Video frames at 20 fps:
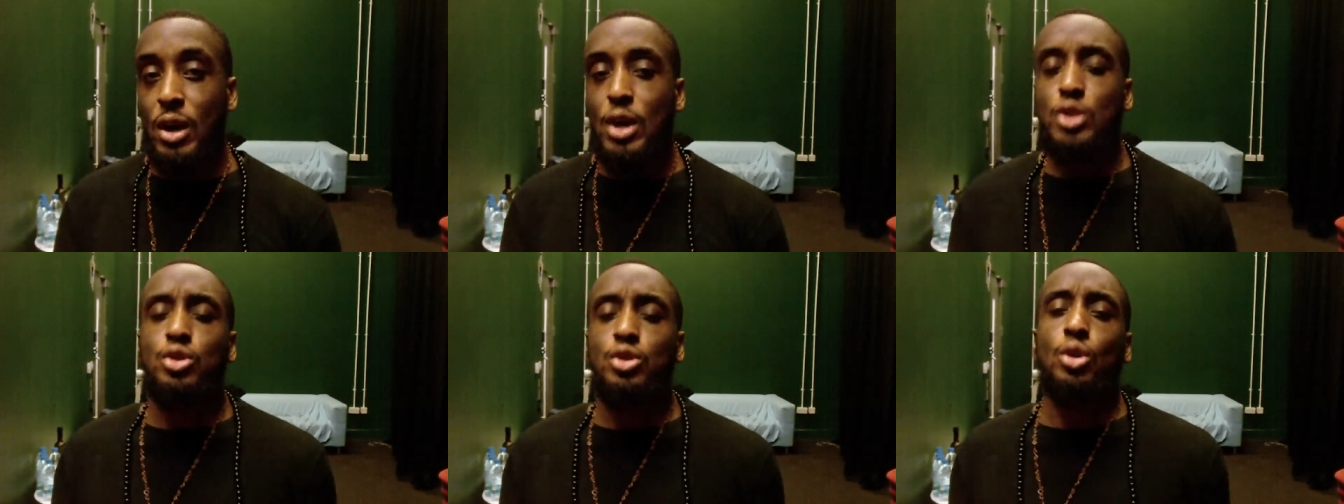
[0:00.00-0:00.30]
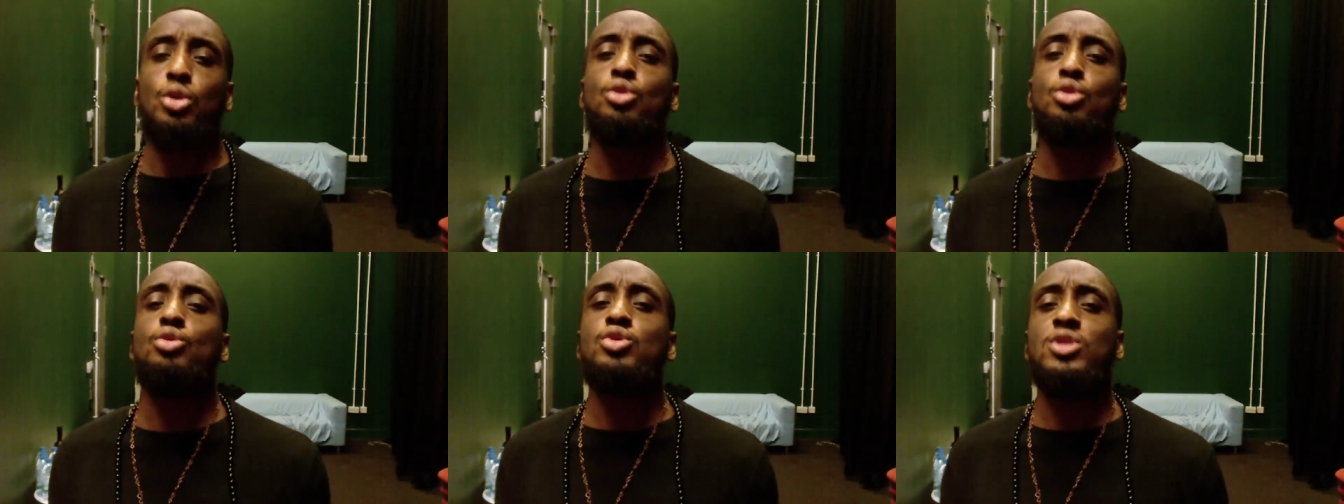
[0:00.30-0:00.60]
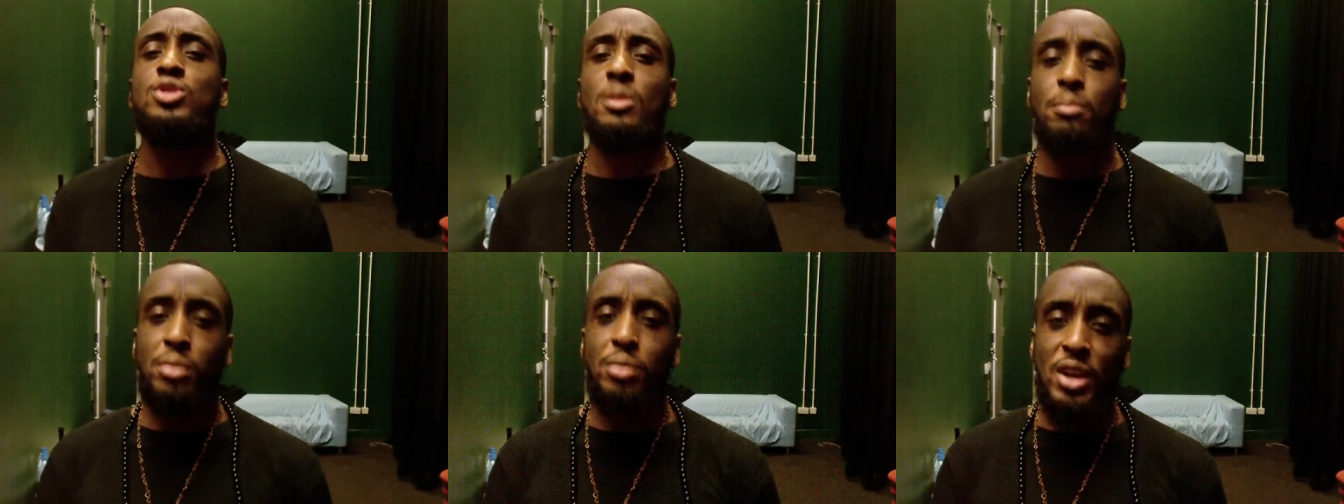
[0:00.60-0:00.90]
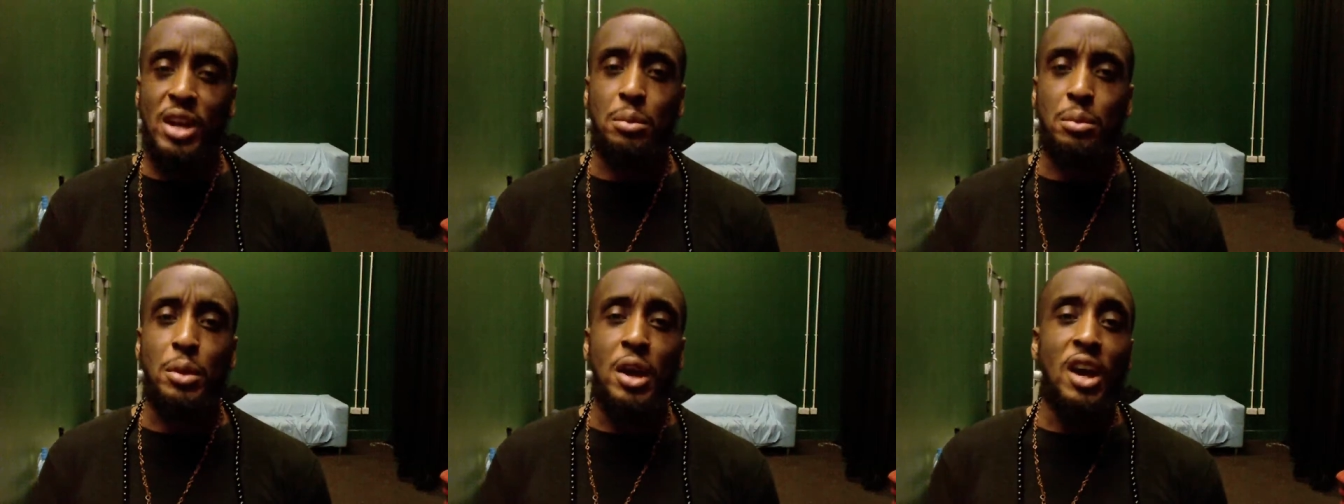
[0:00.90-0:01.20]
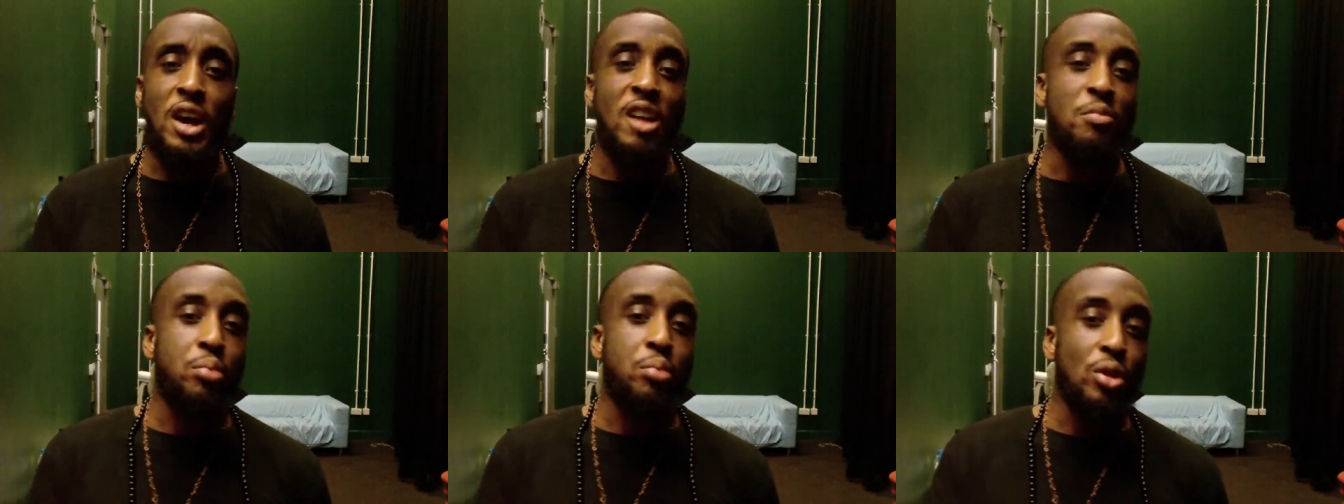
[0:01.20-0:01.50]
So who's to blame
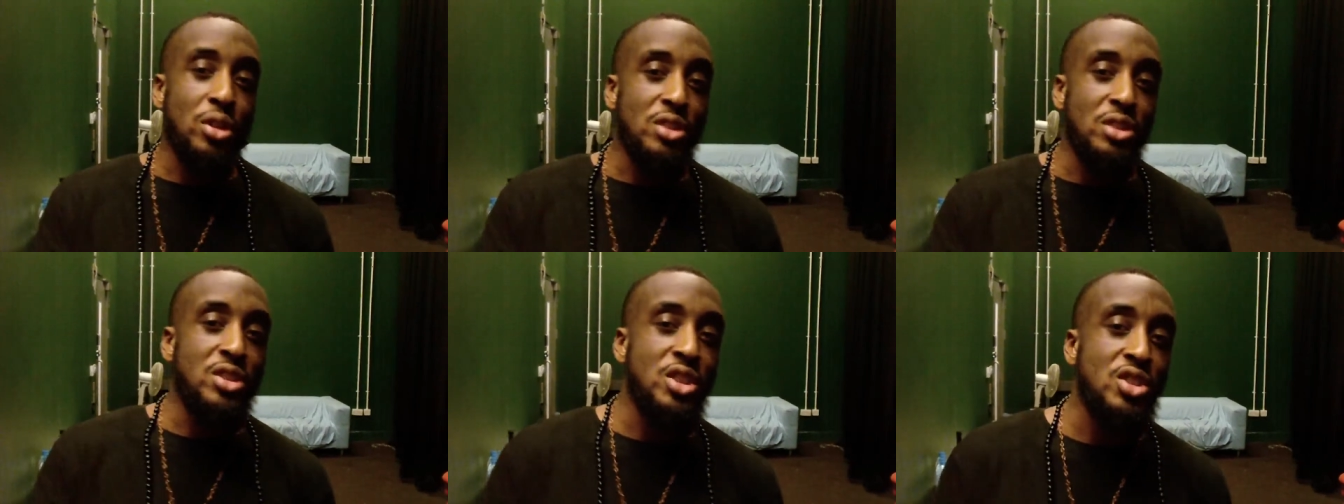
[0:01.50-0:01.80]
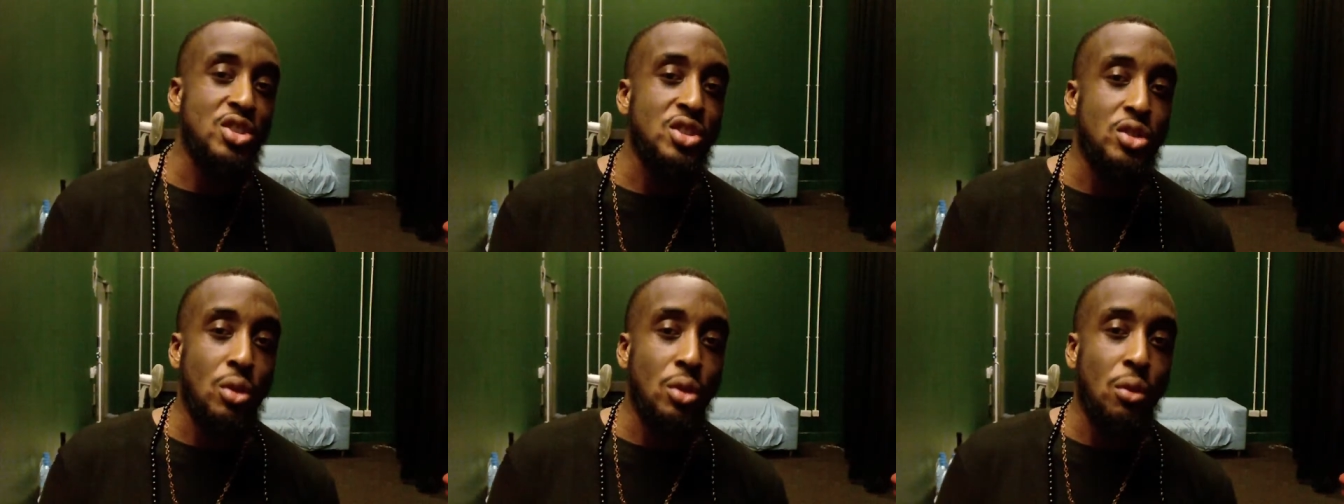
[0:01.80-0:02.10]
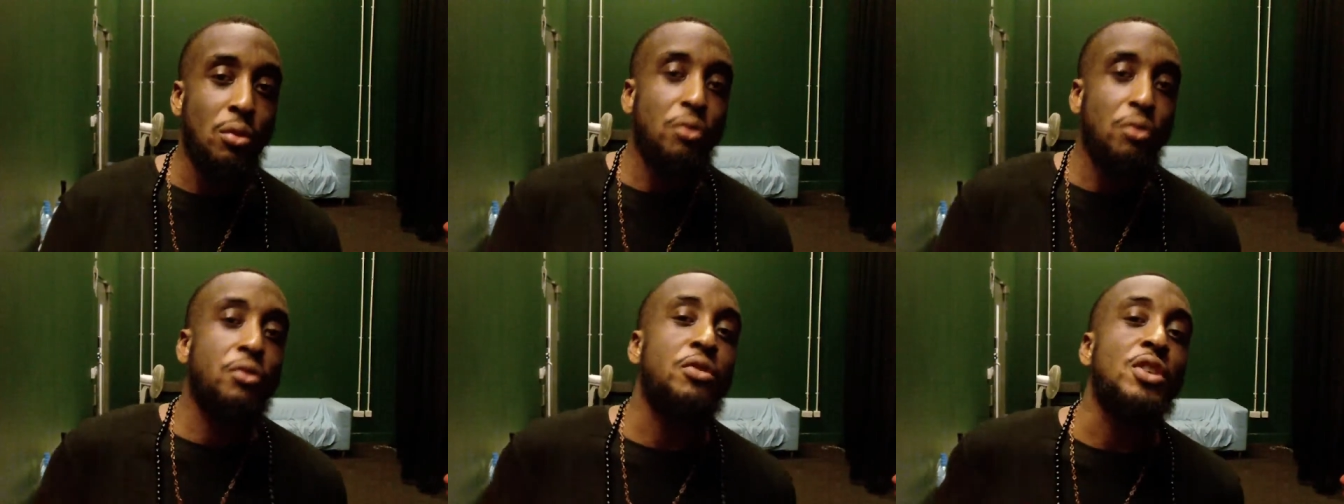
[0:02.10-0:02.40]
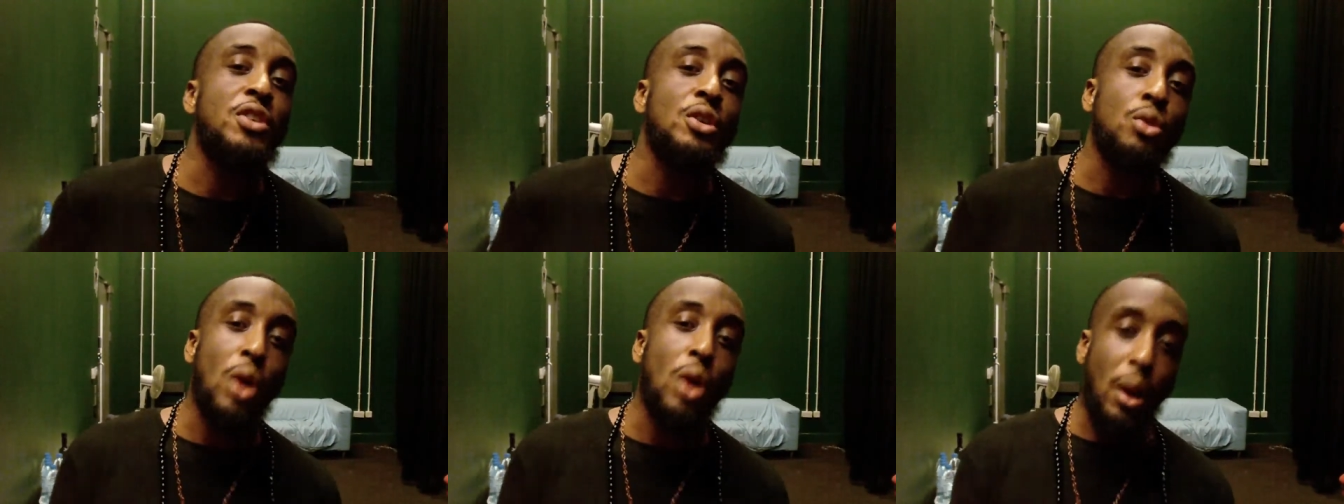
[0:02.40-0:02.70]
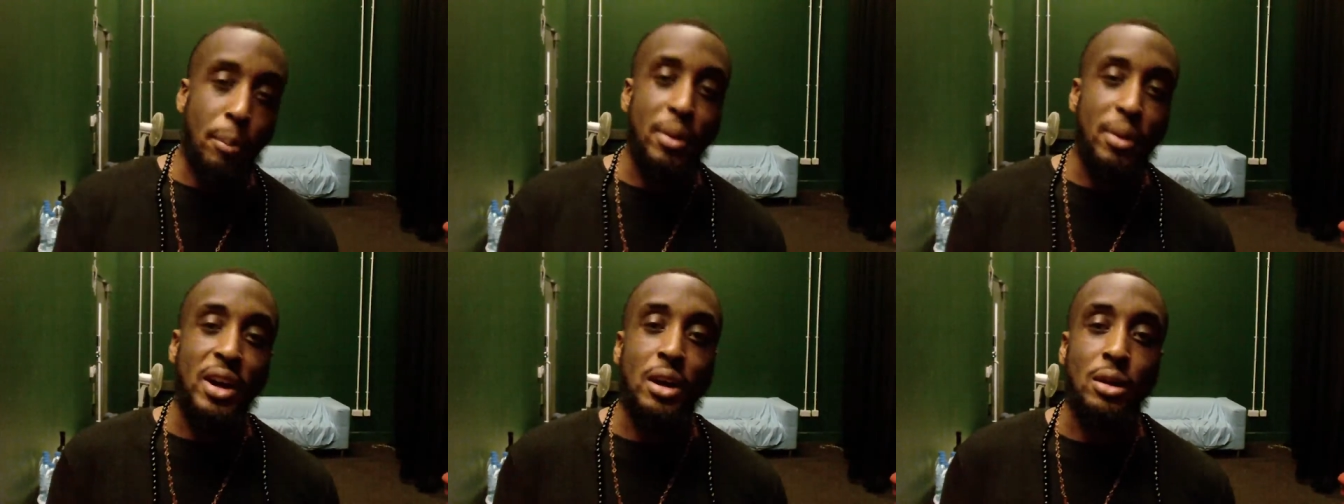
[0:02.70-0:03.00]
if politicians don't feel
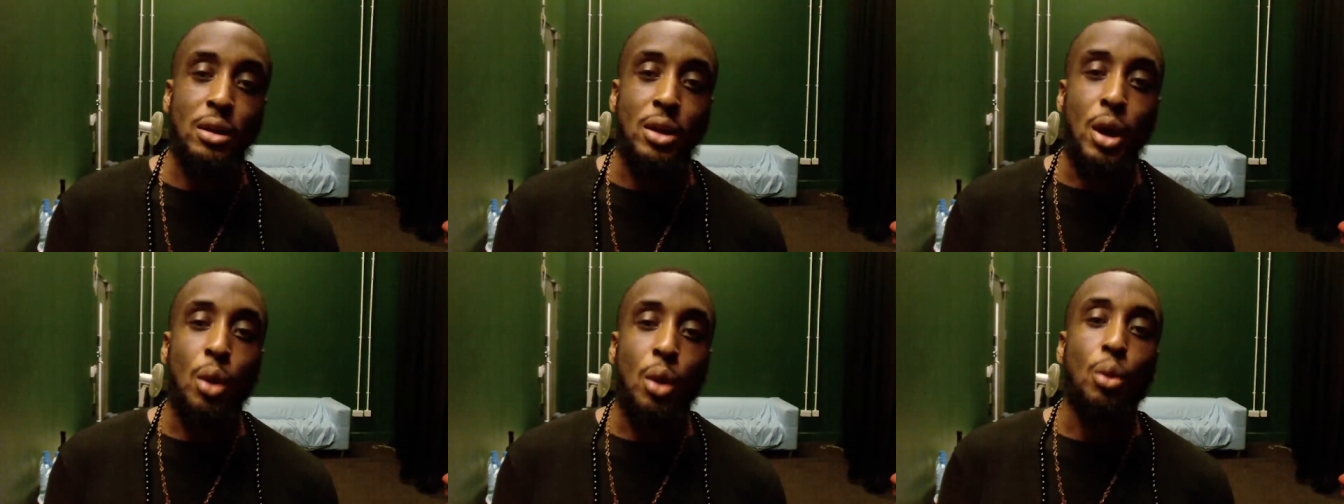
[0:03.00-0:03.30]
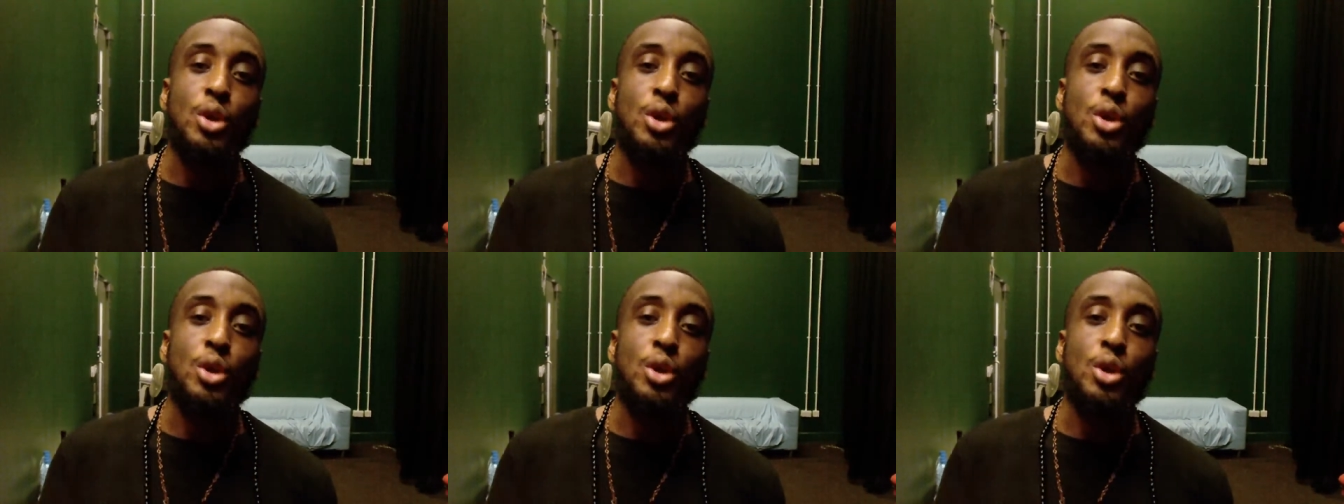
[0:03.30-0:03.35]
our pain